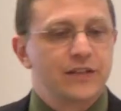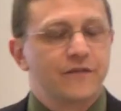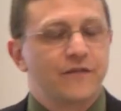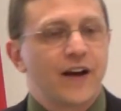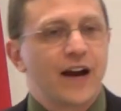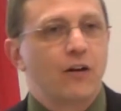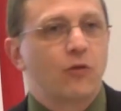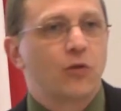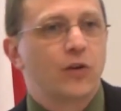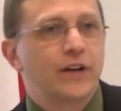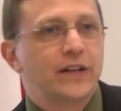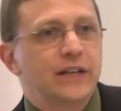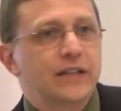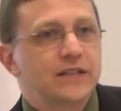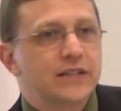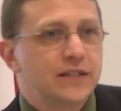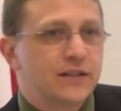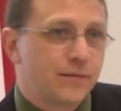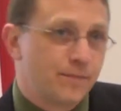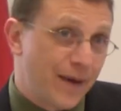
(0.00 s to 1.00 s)
if I run
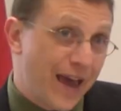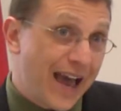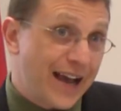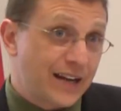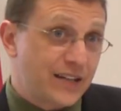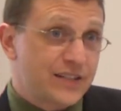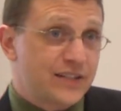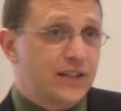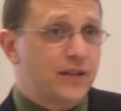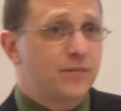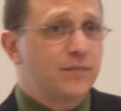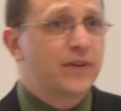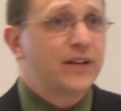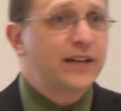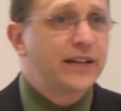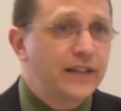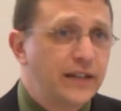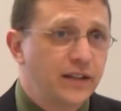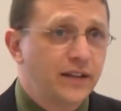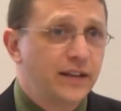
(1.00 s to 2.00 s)
into the back of
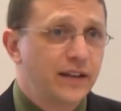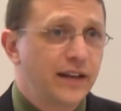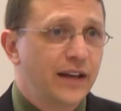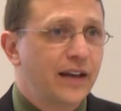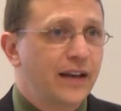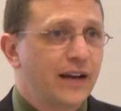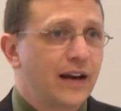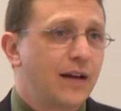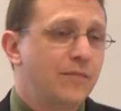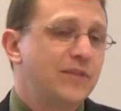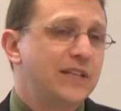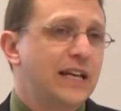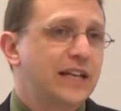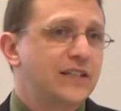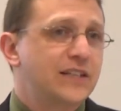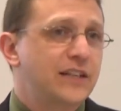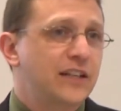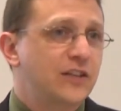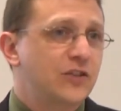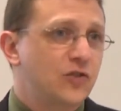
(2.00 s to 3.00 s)
somebody, I'm
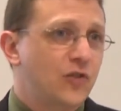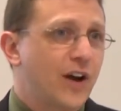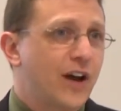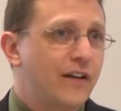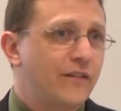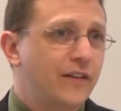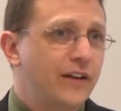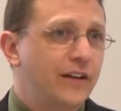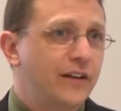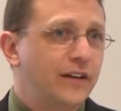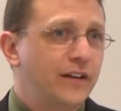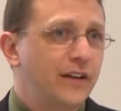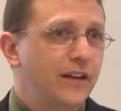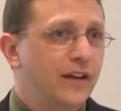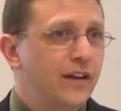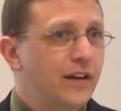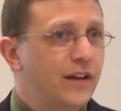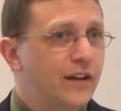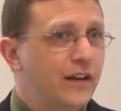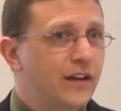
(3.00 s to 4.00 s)
texting and driving,
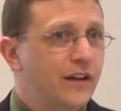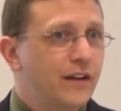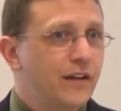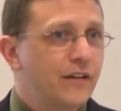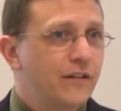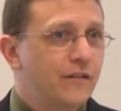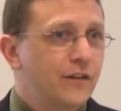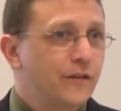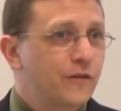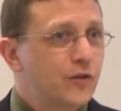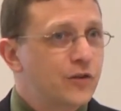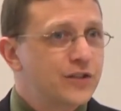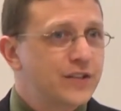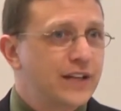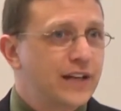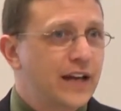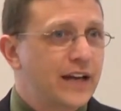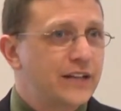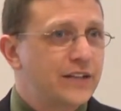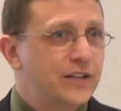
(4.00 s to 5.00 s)
the first
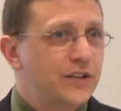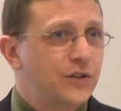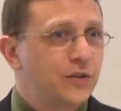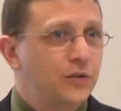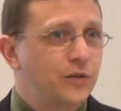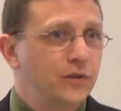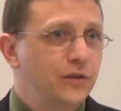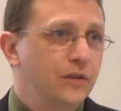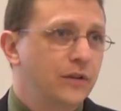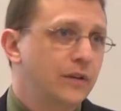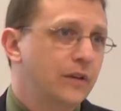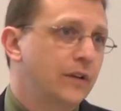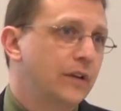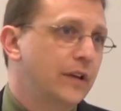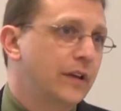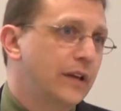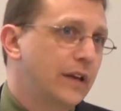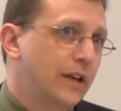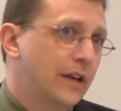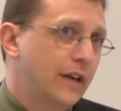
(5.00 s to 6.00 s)
thing I do
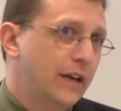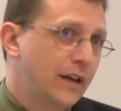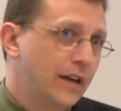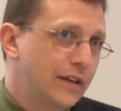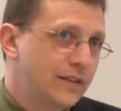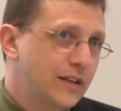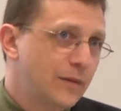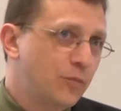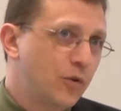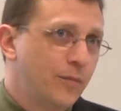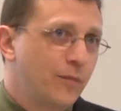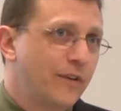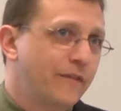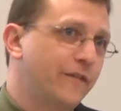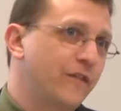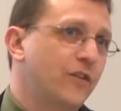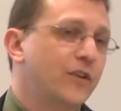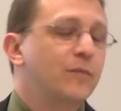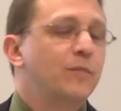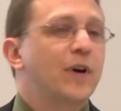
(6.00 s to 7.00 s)
is I put my
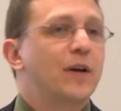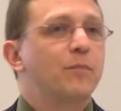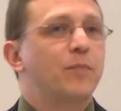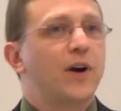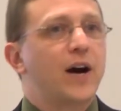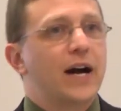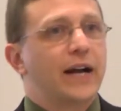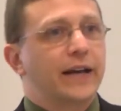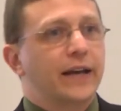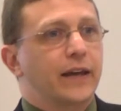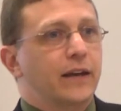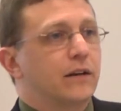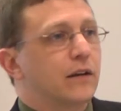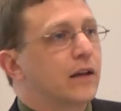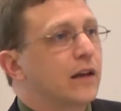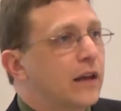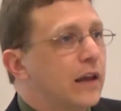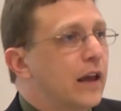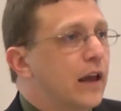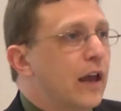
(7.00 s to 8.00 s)
phone in my pocket.
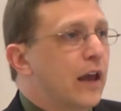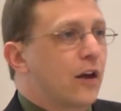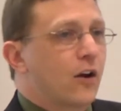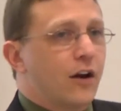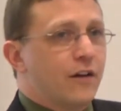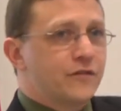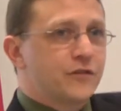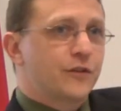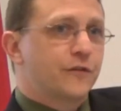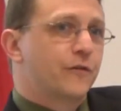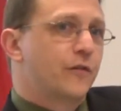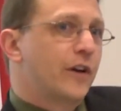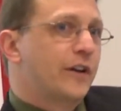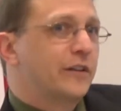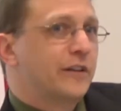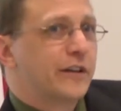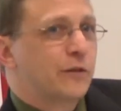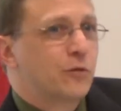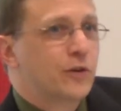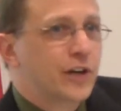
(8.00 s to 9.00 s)
An Officer
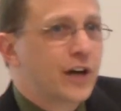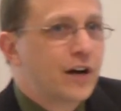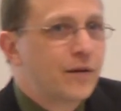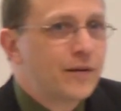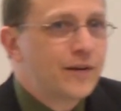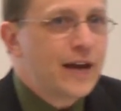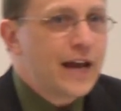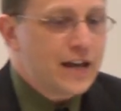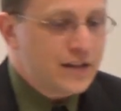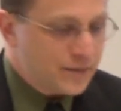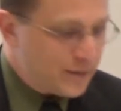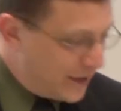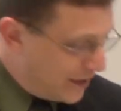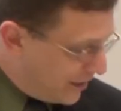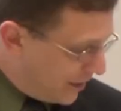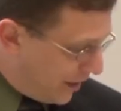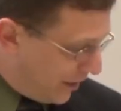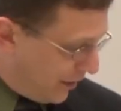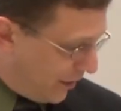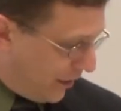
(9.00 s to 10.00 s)
Friendly will come and ask me,
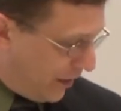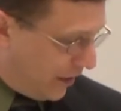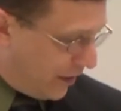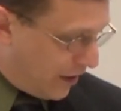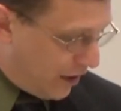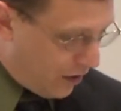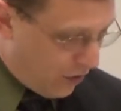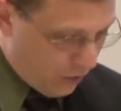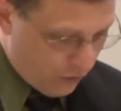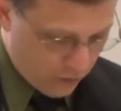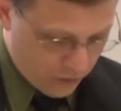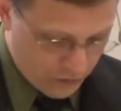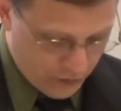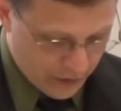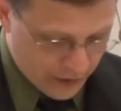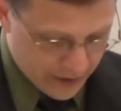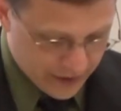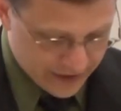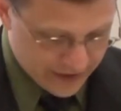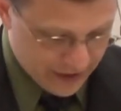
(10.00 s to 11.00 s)
you know,
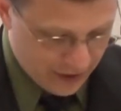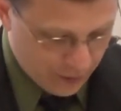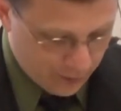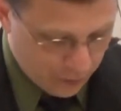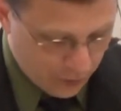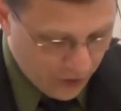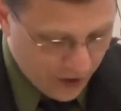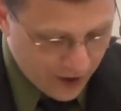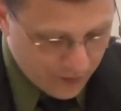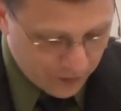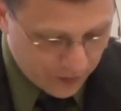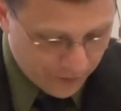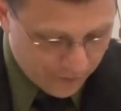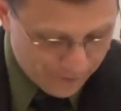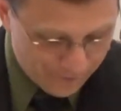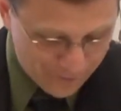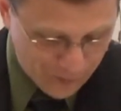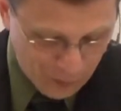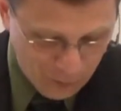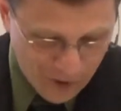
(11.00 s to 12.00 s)
is there a
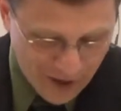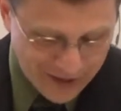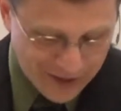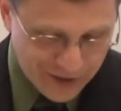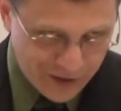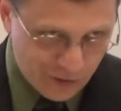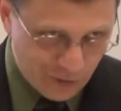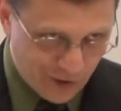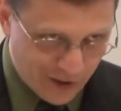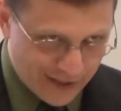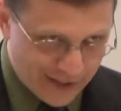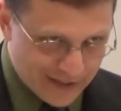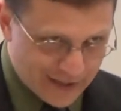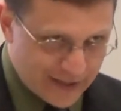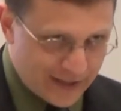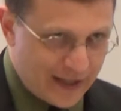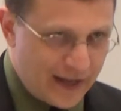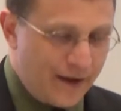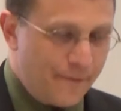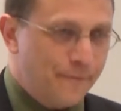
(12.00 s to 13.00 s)
problem? Why did you run
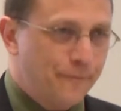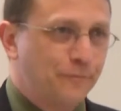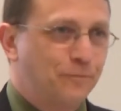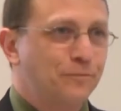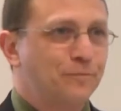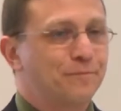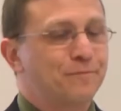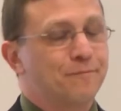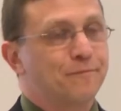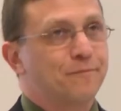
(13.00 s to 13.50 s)
into them?